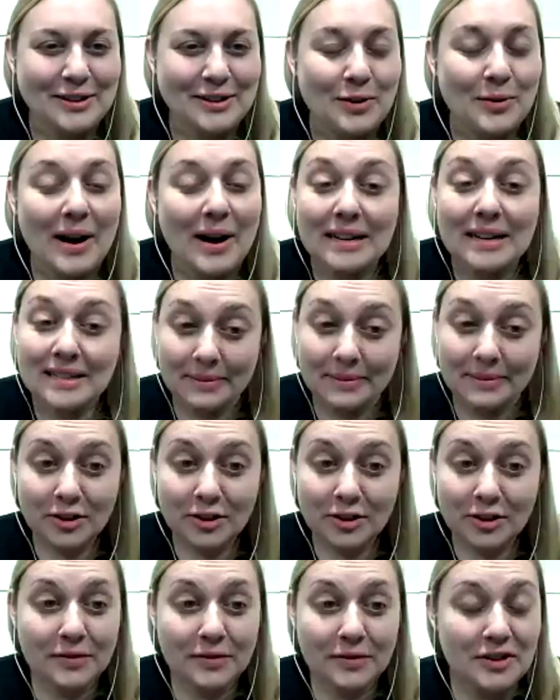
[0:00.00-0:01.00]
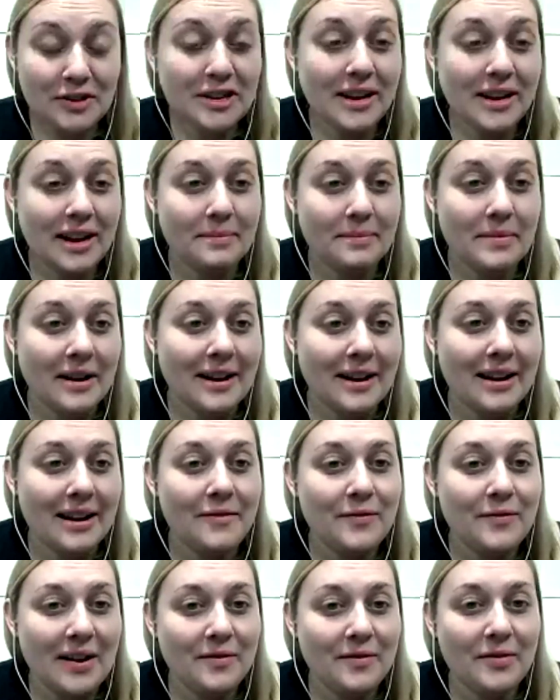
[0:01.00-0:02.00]
So, similar to Virginia, my
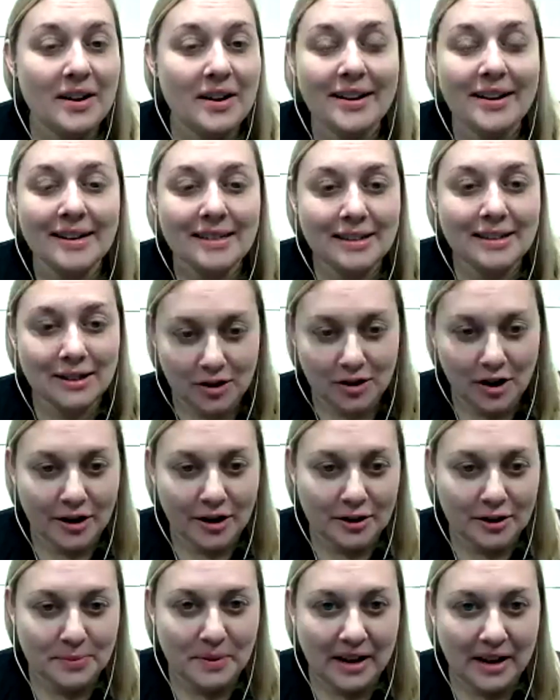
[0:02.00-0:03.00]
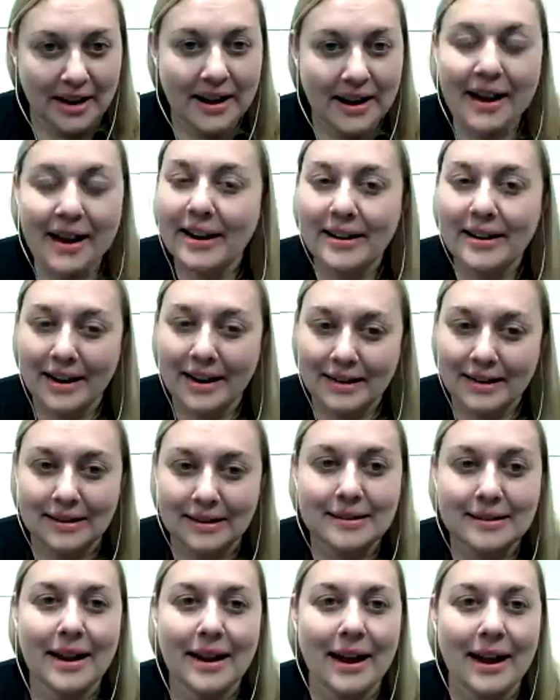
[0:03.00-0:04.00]
favorite is the Scottish play. And yes,
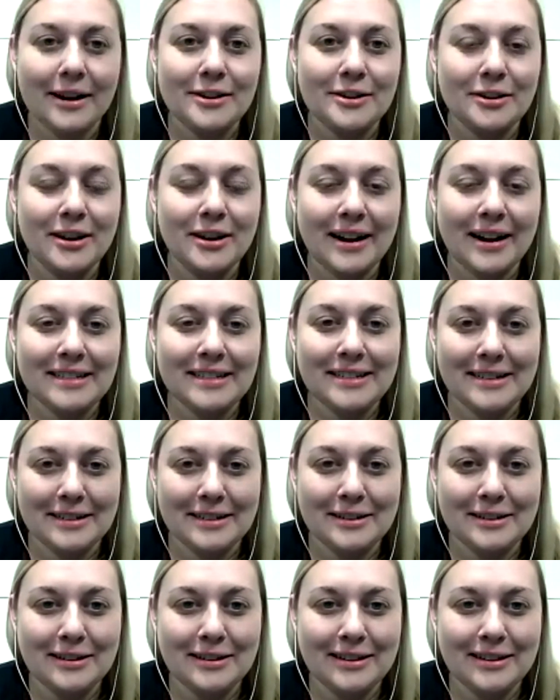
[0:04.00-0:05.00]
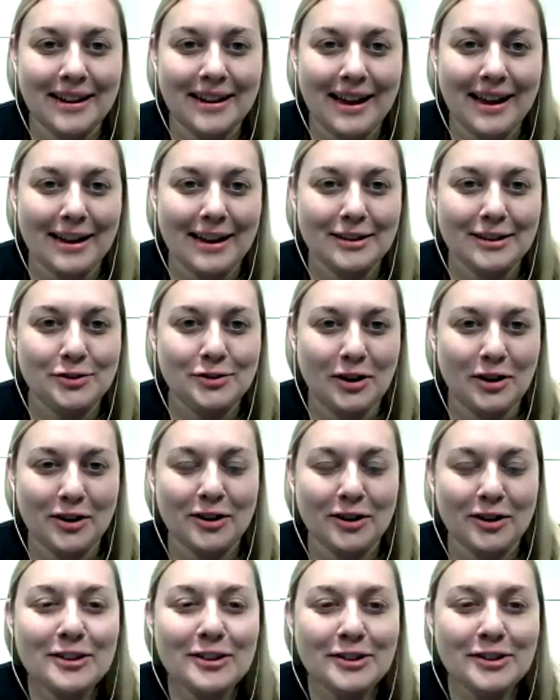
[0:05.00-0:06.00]
as an actor, I still
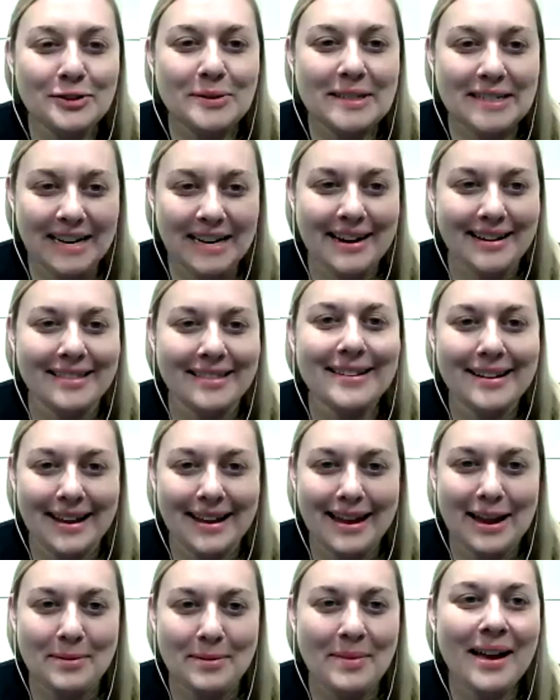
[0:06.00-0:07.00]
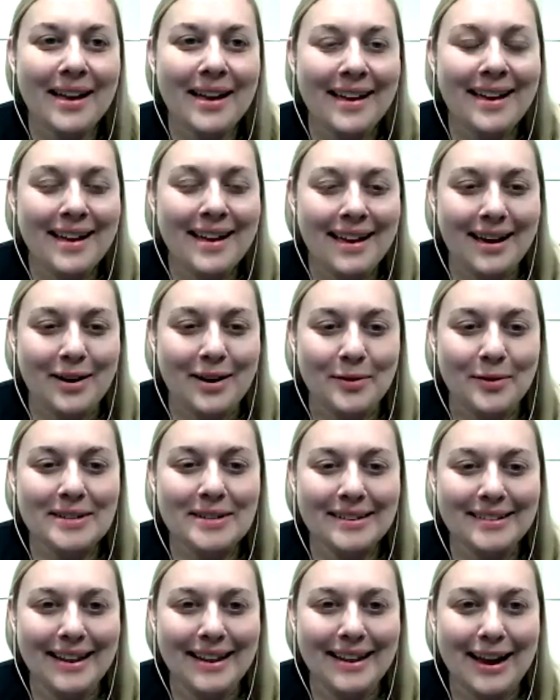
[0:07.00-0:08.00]
struggle to say the name
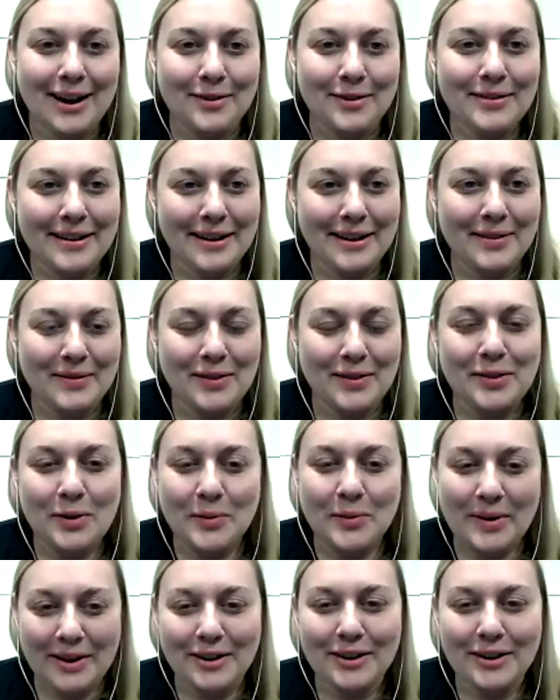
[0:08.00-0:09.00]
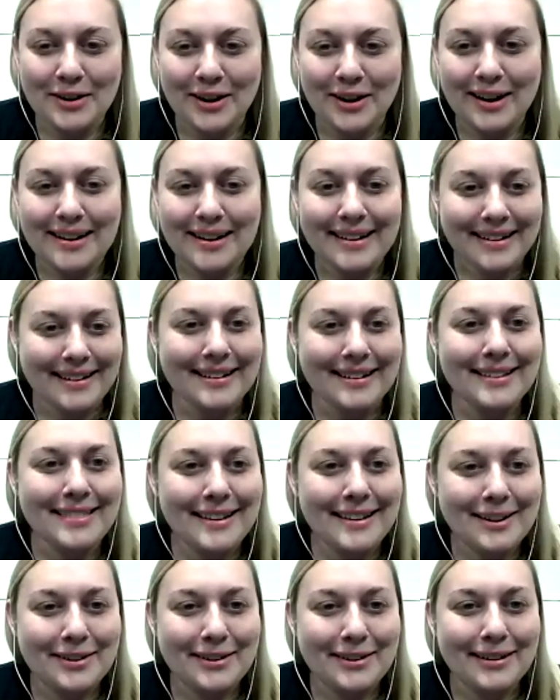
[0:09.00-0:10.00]
out loud, even though we are not in a
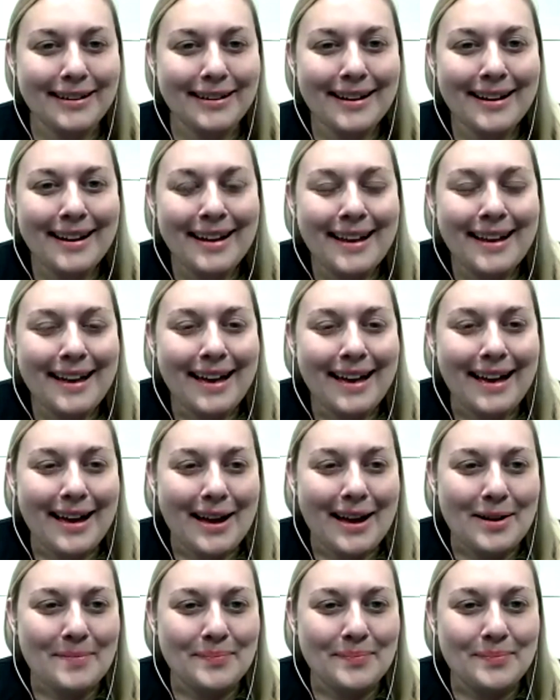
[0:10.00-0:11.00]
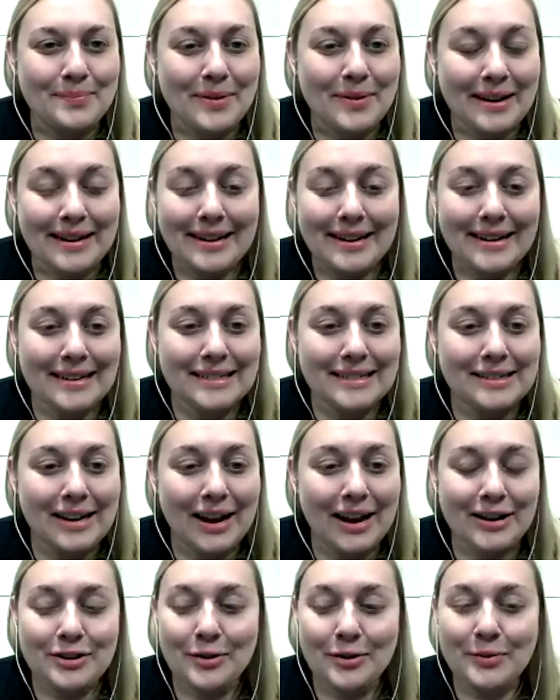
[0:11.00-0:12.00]
theater. But it is,
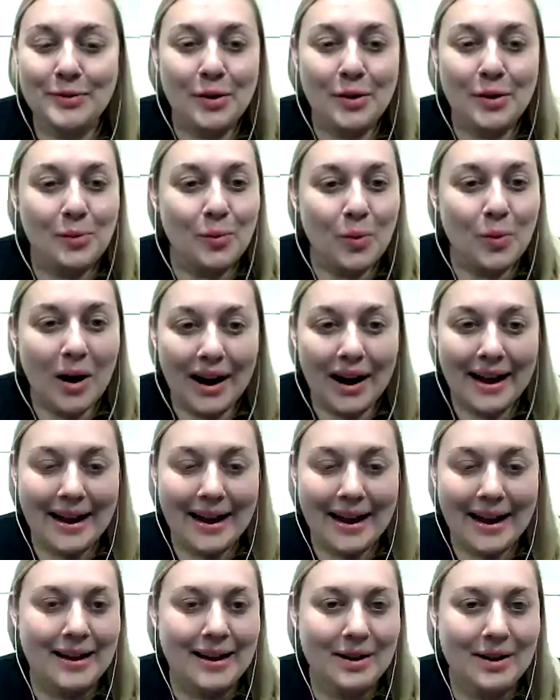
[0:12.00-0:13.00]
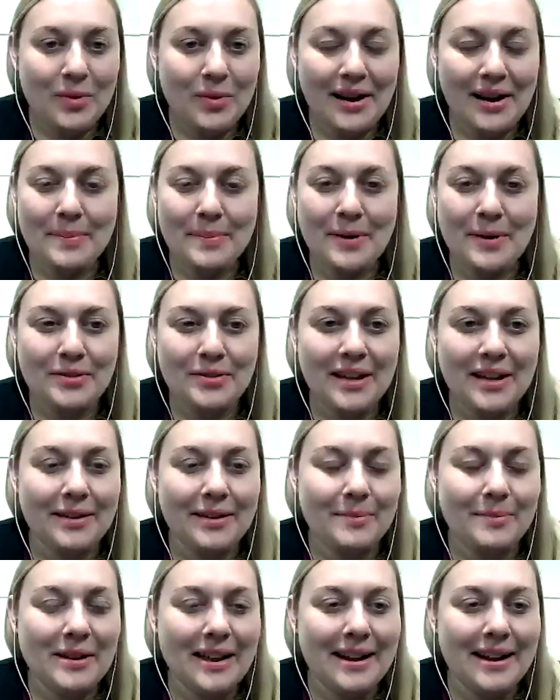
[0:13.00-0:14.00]
I don't know what about
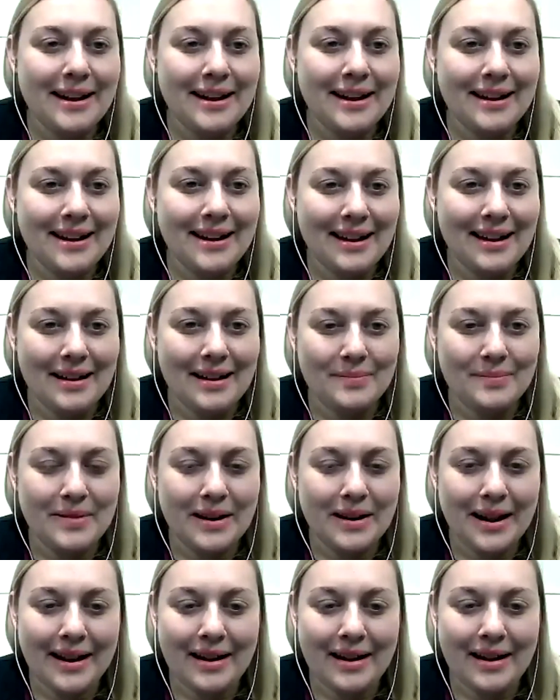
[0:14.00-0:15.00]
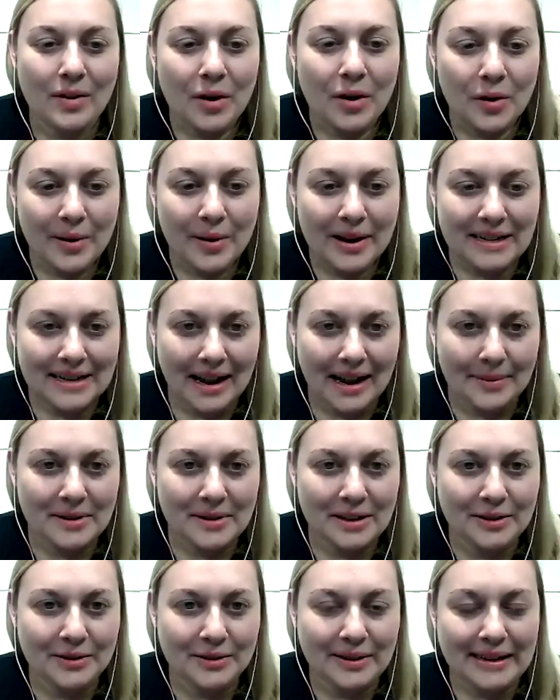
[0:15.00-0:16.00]
that play, but I have always
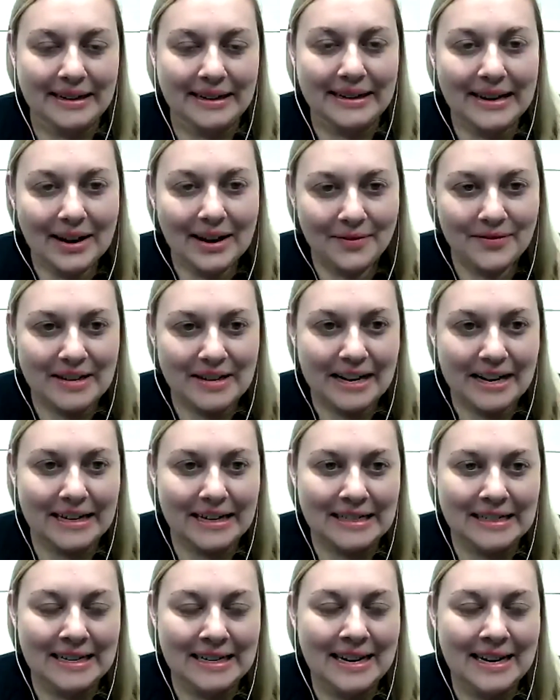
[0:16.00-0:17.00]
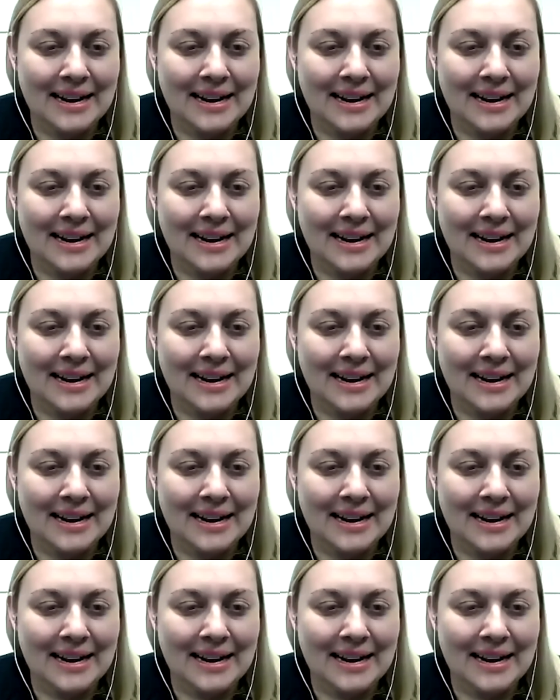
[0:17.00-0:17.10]
absolutely loved it.